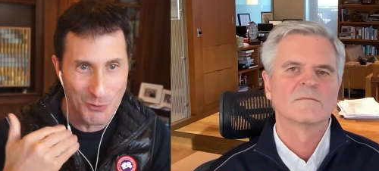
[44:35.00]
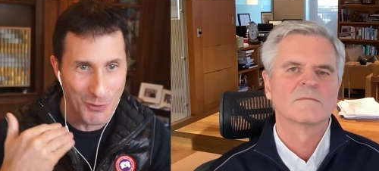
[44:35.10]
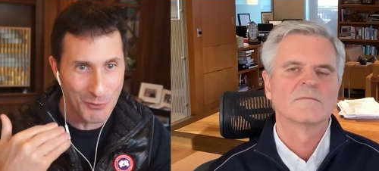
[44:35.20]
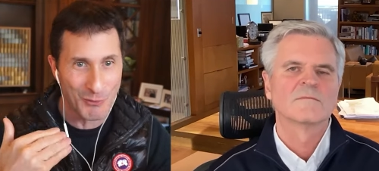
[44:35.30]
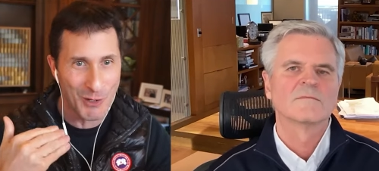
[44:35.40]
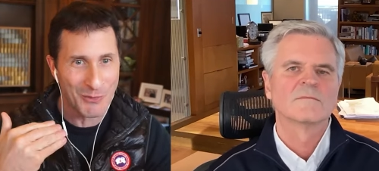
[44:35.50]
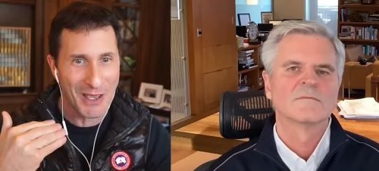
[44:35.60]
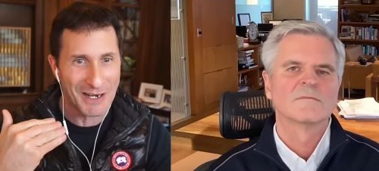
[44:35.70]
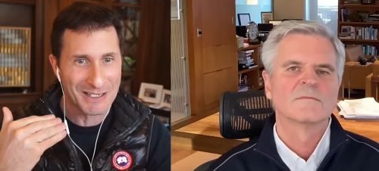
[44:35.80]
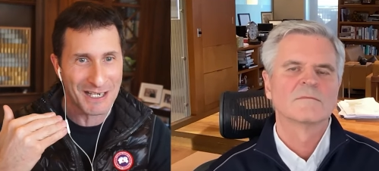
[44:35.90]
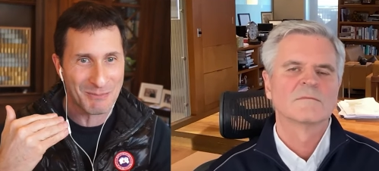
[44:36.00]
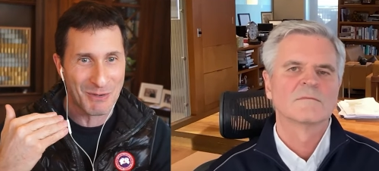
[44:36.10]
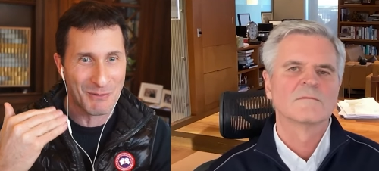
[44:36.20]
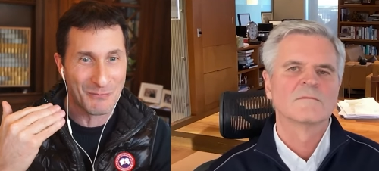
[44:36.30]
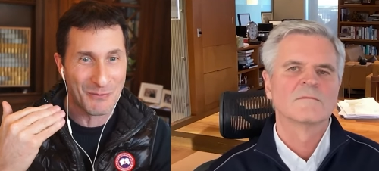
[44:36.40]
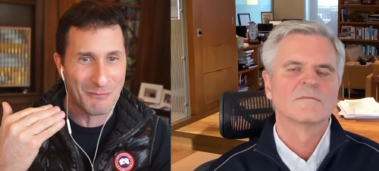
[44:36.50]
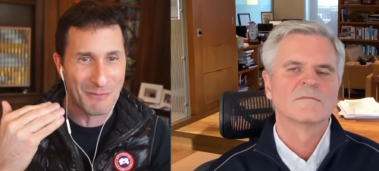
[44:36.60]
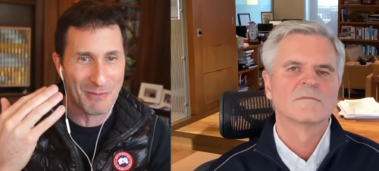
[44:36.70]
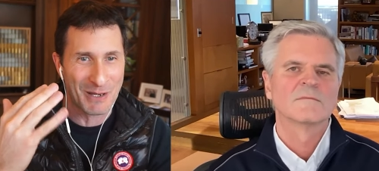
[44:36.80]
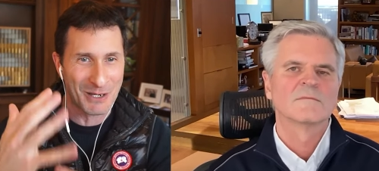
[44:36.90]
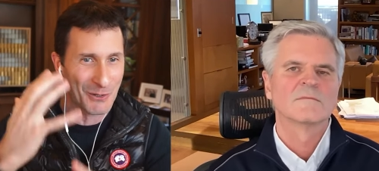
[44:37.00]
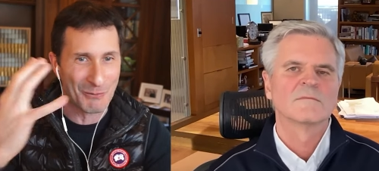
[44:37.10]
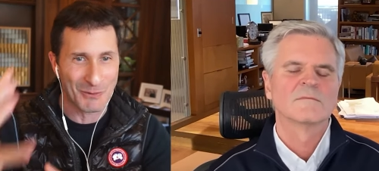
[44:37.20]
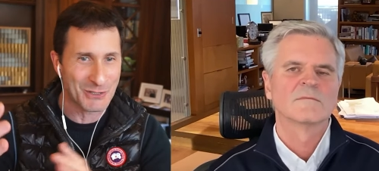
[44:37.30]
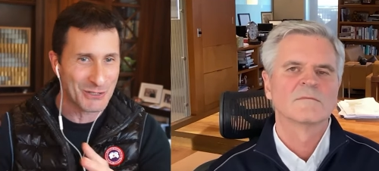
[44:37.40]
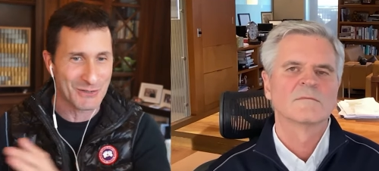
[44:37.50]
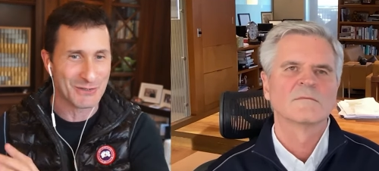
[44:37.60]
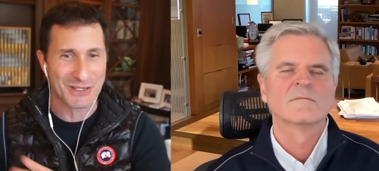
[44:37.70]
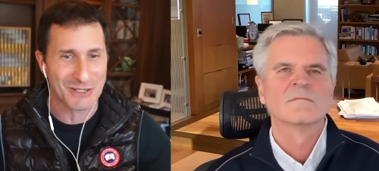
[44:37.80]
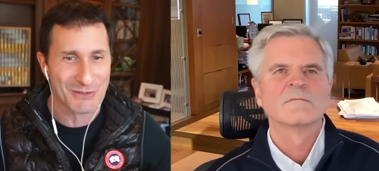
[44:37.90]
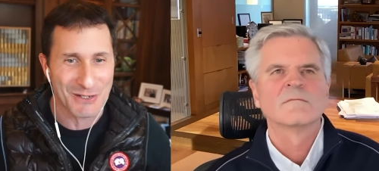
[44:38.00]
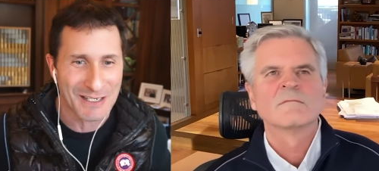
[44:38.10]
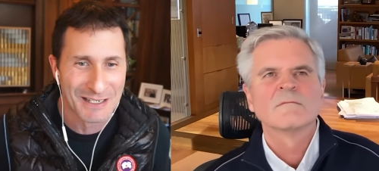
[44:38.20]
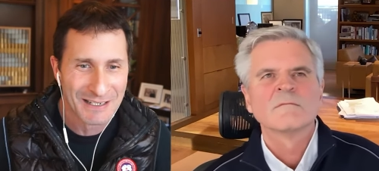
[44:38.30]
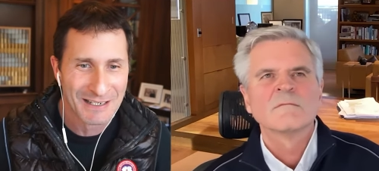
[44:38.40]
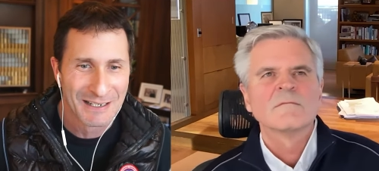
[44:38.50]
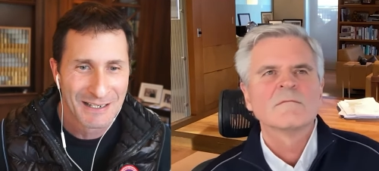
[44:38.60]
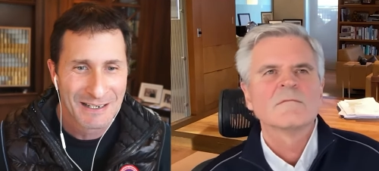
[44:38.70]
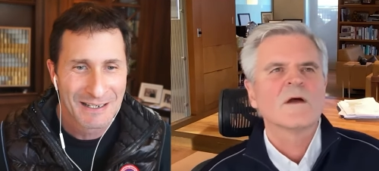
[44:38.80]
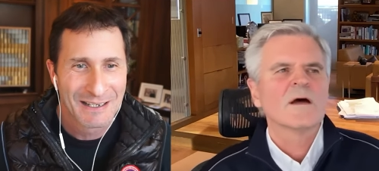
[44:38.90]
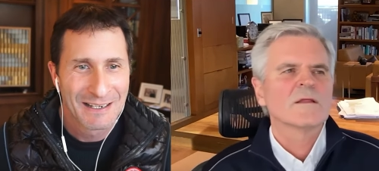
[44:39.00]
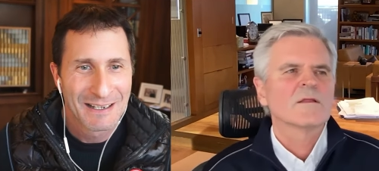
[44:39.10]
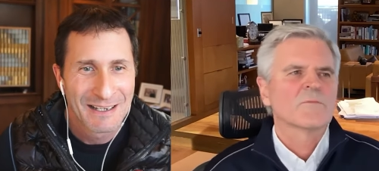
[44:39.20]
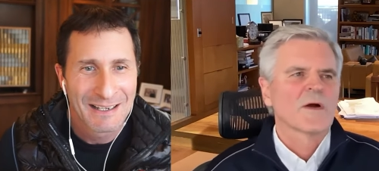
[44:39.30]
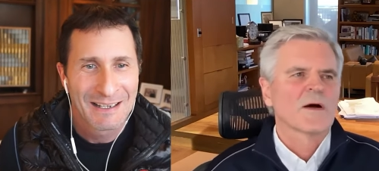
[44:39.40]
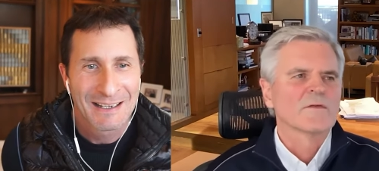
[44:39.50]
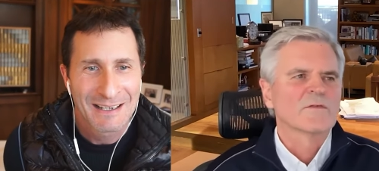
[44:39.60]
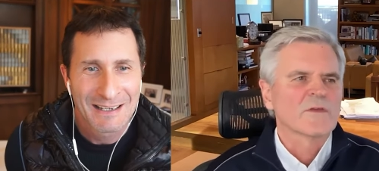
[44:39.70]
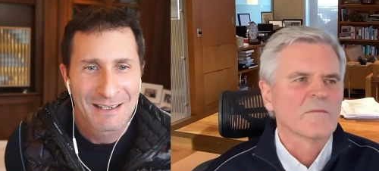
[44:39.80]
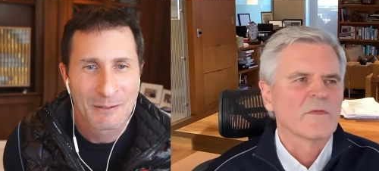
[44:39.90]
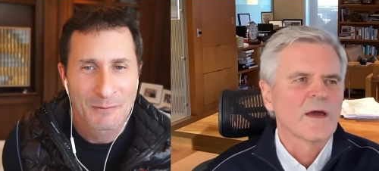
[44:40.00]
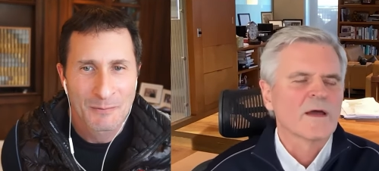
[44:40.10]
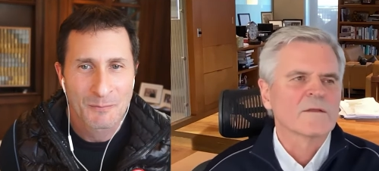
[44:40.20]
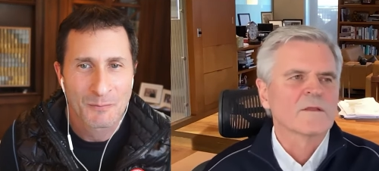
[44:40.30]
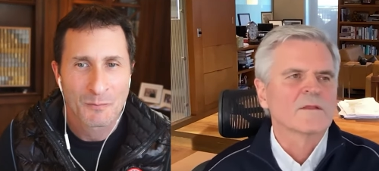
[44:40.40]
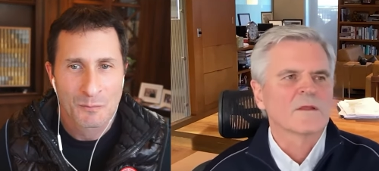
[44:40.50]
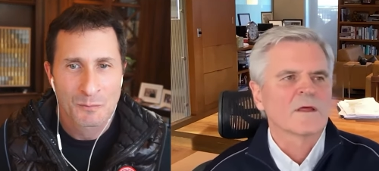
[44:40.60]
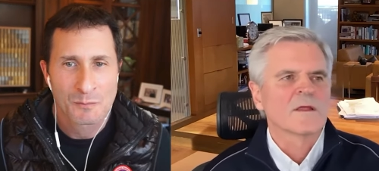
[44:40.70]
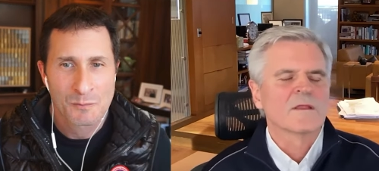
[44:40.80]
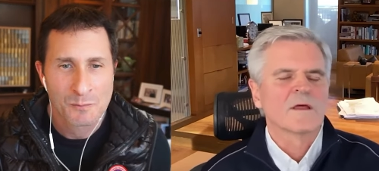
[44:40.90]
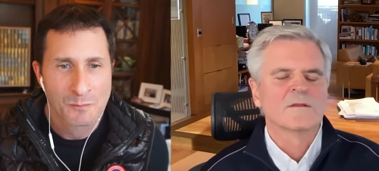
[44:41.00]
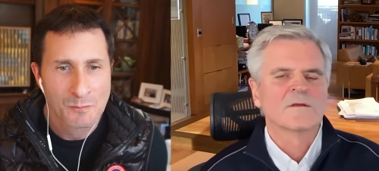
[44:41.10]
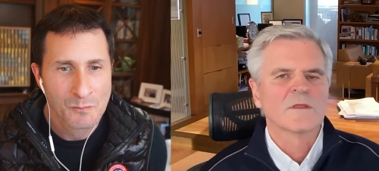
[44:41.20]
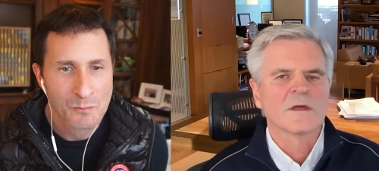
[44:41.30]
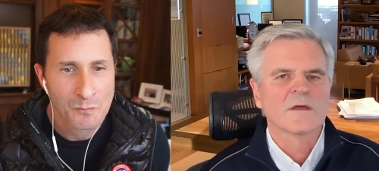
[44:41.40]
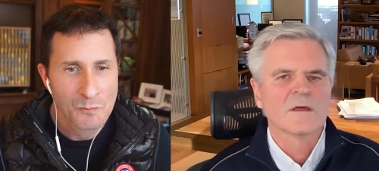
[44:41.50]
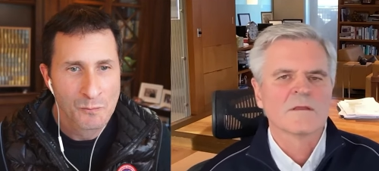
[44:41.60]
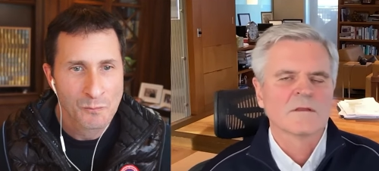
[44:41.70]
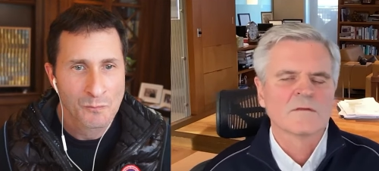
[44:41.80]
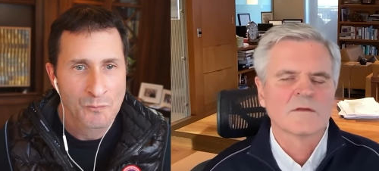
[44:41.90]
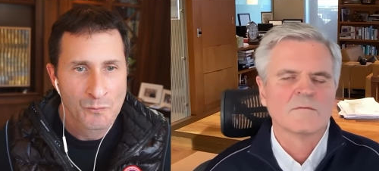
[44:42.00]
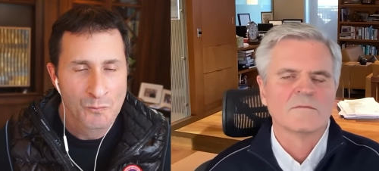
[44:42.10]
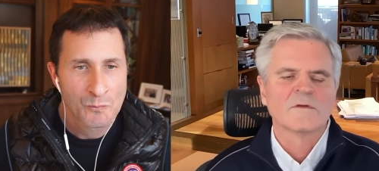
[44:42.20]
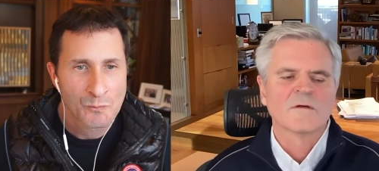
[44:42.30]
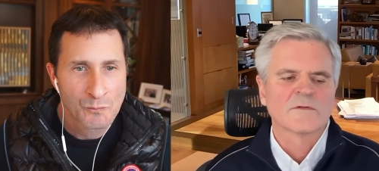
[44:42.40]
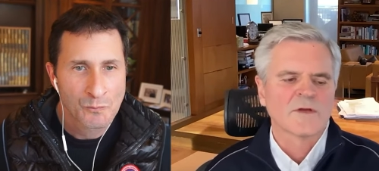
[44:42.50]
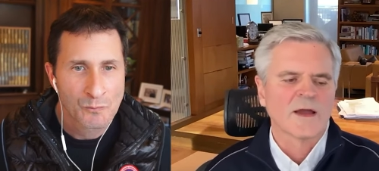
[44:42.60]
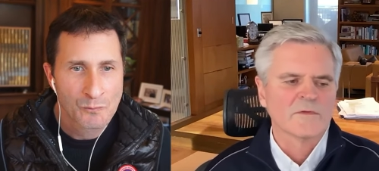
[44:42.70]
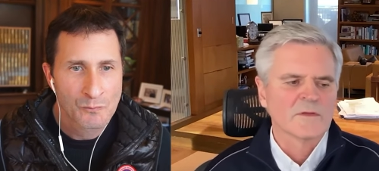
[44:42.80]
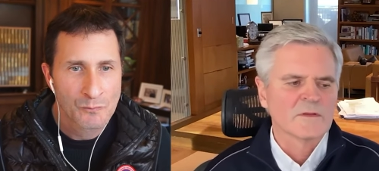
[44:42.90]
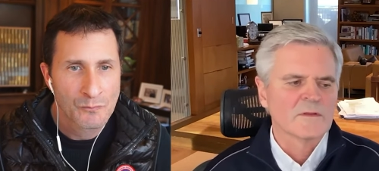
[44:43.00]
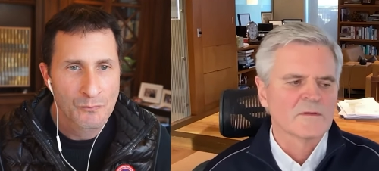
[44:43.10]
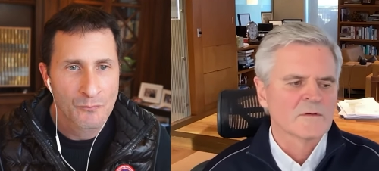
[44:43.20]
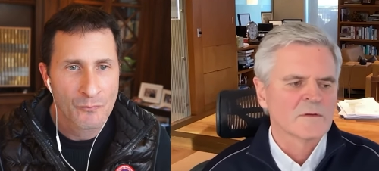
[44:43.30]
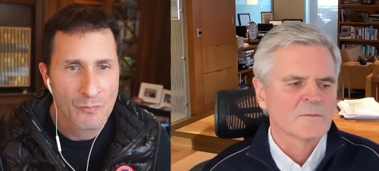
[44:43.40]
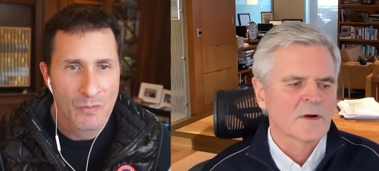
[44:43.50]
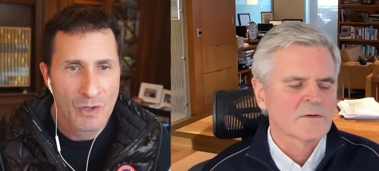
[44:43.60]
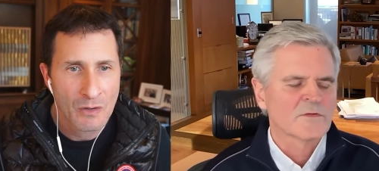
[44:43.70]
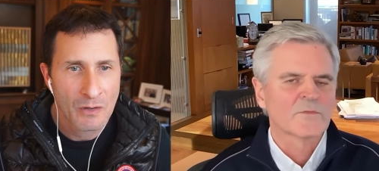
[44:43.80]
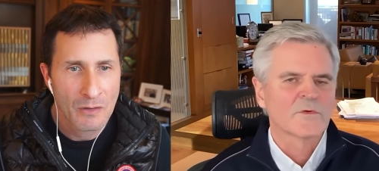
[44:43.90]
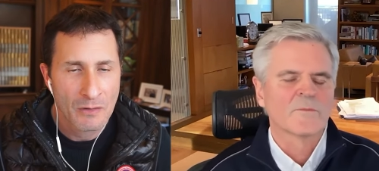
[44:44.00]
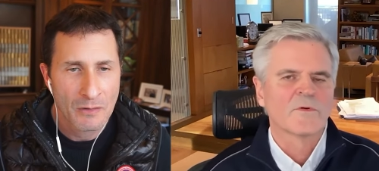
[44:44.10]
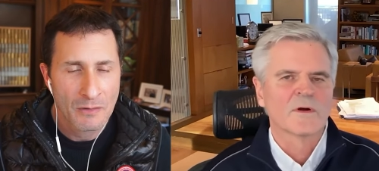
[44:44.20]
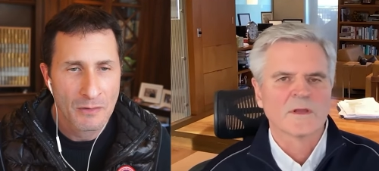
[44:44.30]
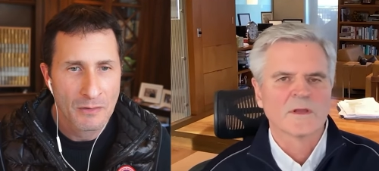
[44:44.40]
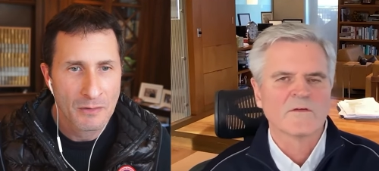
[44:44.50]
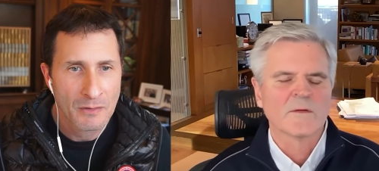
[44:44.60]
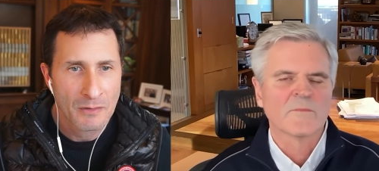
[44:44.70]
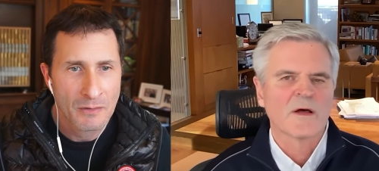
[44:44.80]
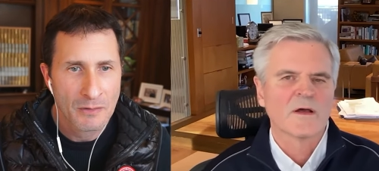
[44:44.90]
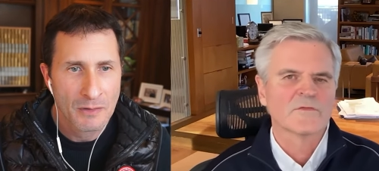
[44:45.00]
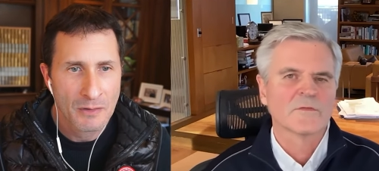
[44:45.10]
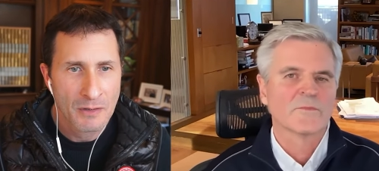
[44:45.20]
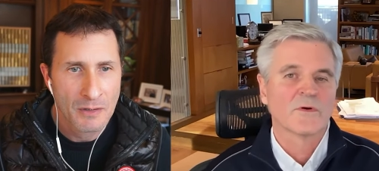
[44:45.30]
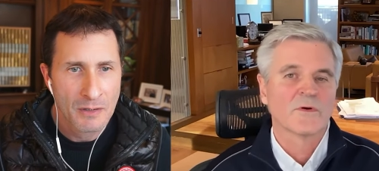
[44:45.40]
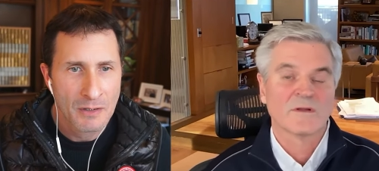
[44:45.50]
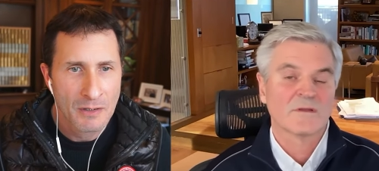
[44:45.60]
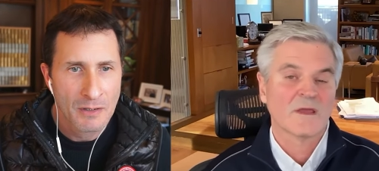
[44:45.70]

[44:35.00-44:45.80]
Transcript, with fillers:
Speaker 1: you agree with that assessment from me or would you disagree no, I think there's probably some of
Speaker 2: that. Uh, I, I do think, I said several times, it, it, partnerships are important, engaging in policy is important, and